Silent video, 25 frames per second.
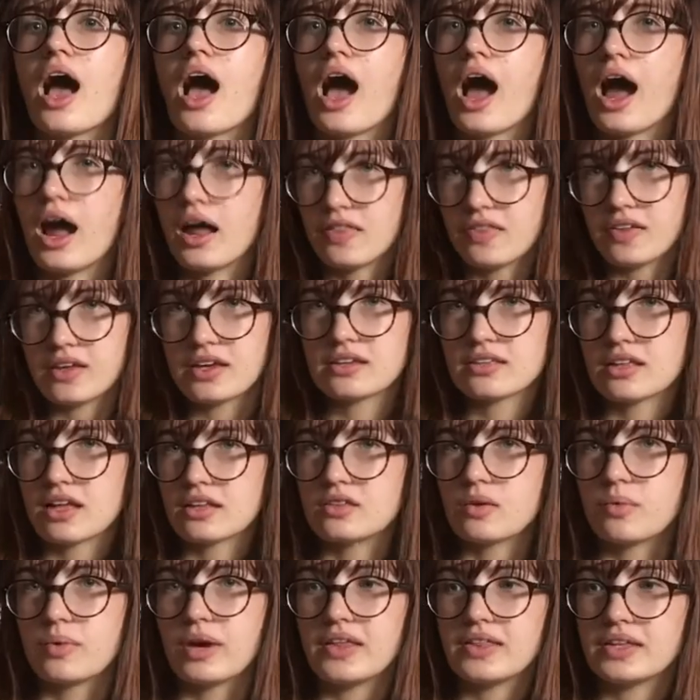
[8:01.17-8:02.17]
I think that
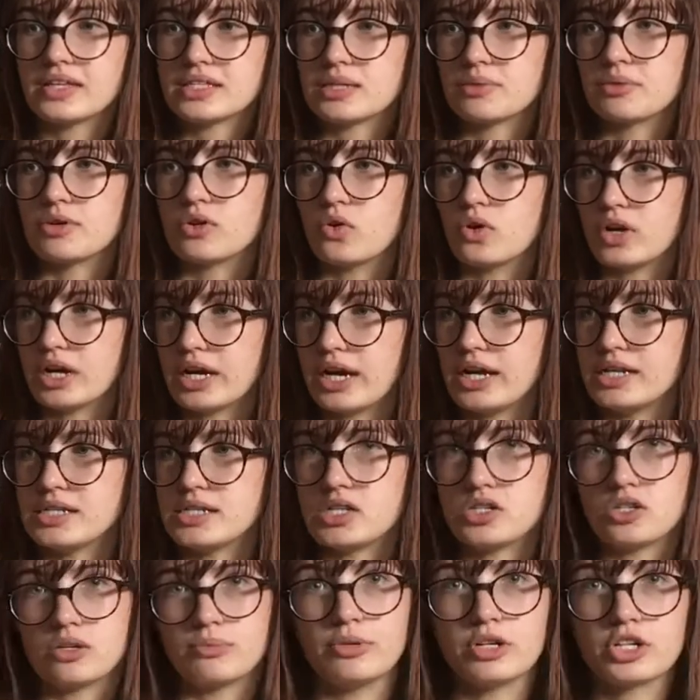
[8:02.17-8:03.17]
the way that someone
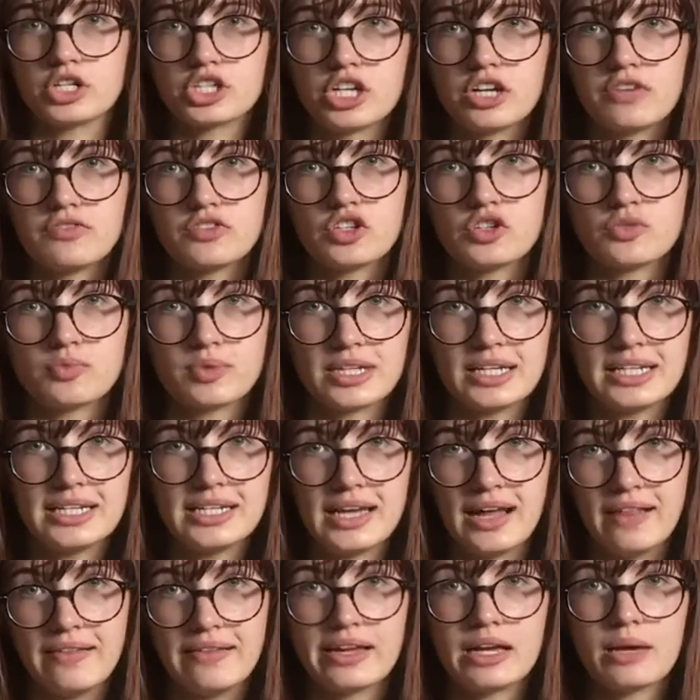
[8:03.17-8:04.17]
organizes their bookshelves is really
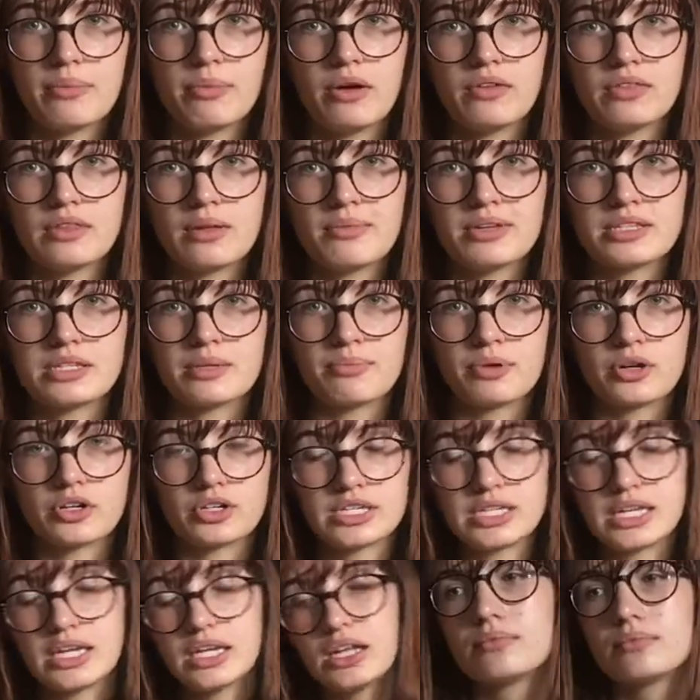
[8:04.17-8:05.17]
telling about them as a
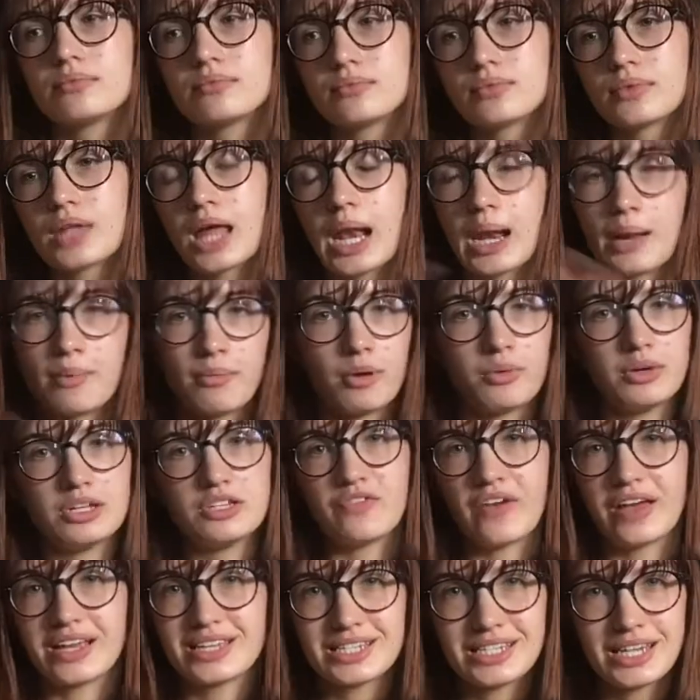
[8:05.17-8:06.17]
person, and I'm always
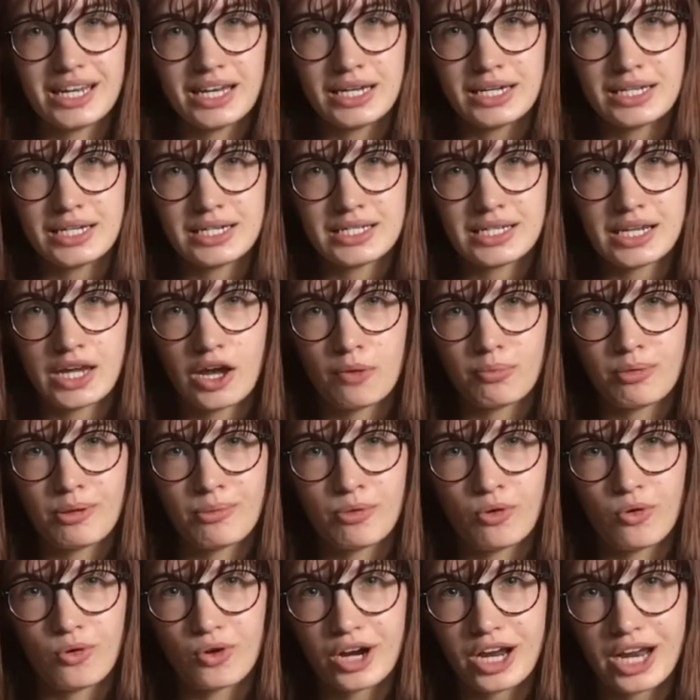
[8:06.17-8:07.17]
fascinated to see how
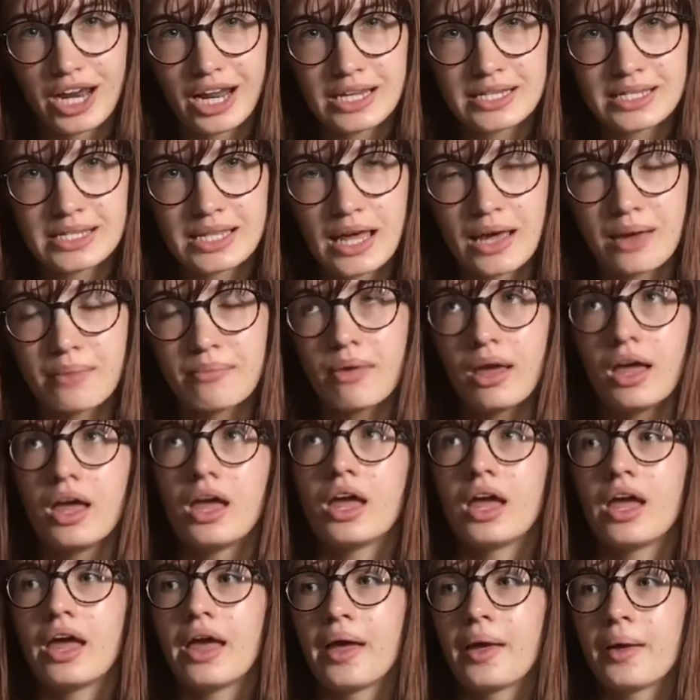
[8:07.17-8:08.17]
people organize them.
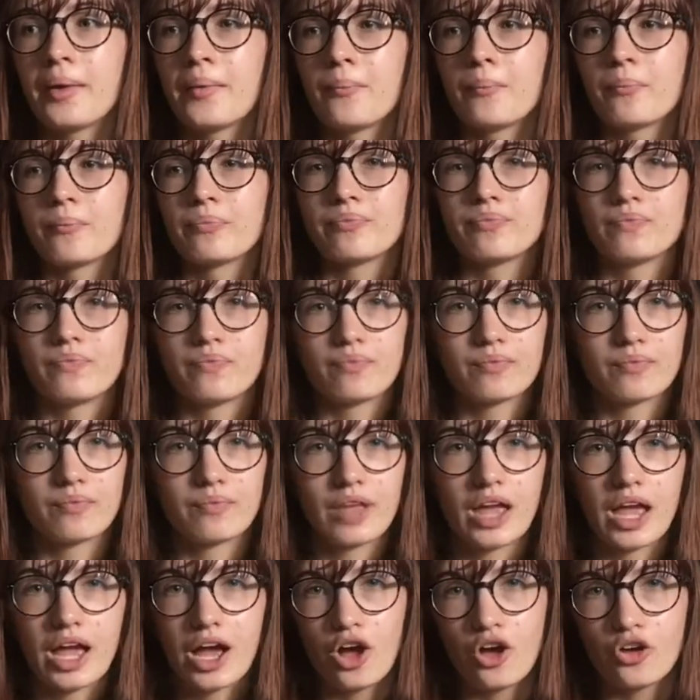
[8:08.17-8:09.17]

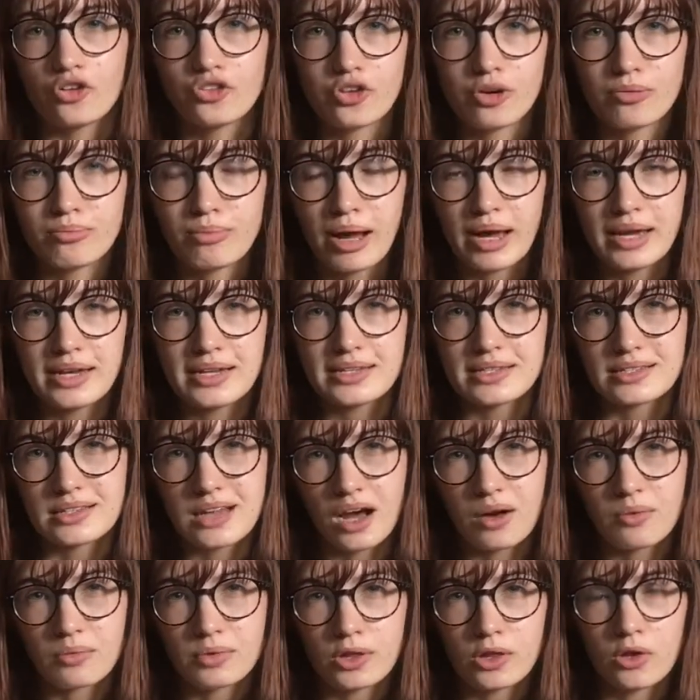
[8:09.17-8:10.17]
Also, mine is
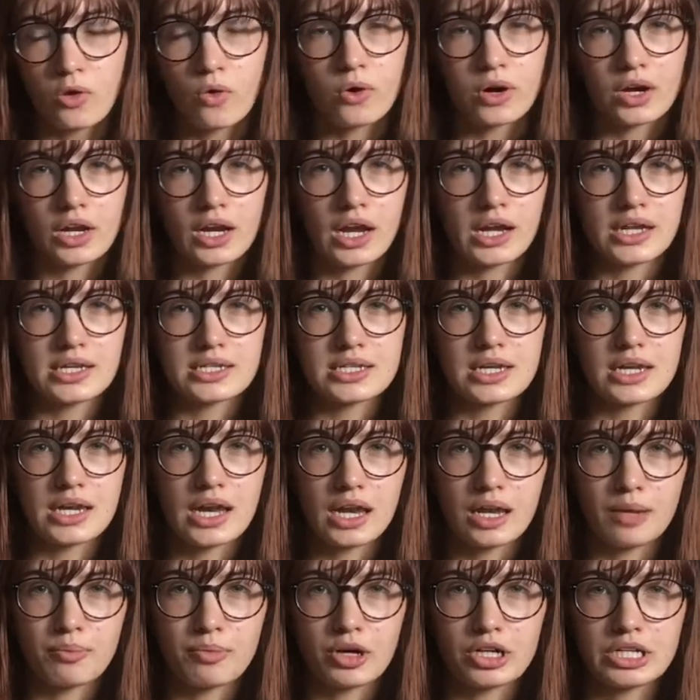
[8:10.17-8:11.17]
not really organized in
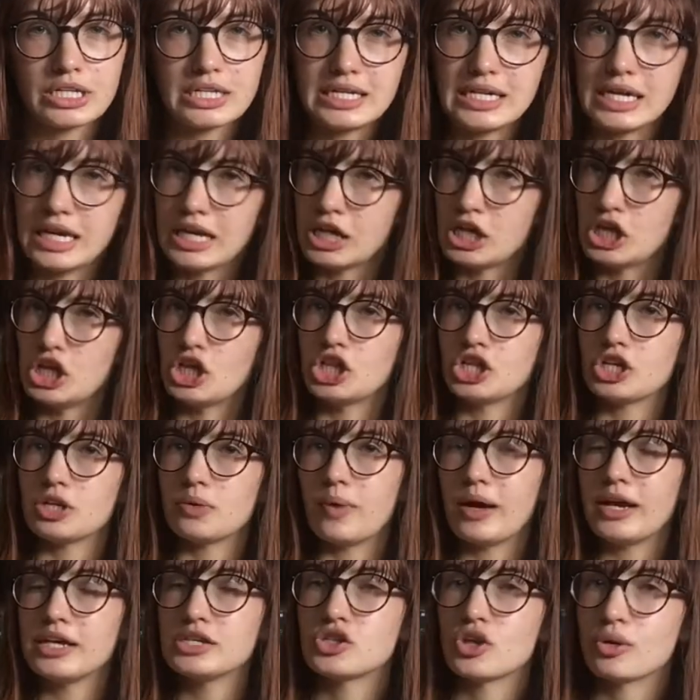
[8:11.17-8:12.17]
any particular
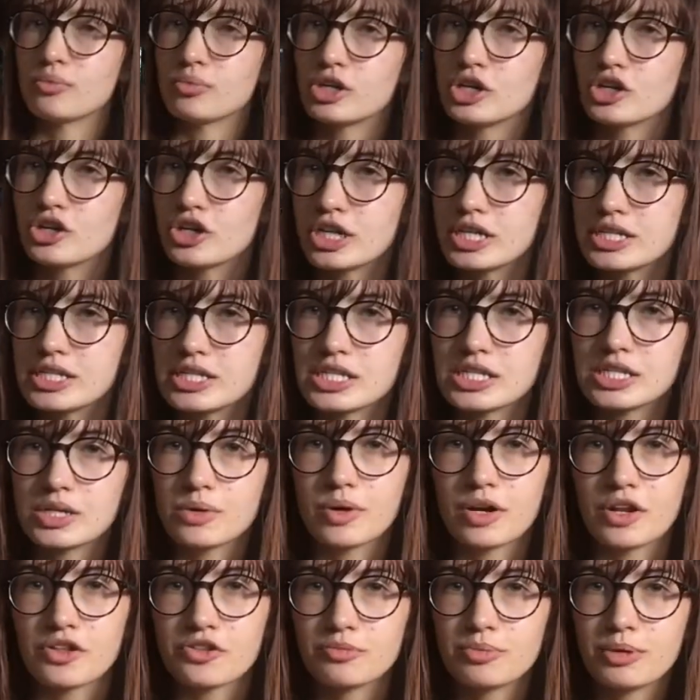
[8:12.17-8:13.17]
way, so I'm curious as to
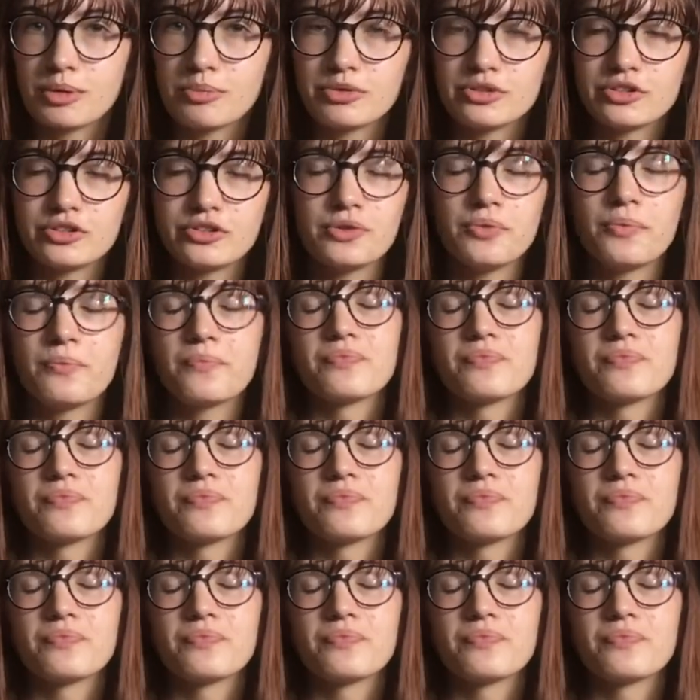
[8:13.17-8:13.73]
what other people do.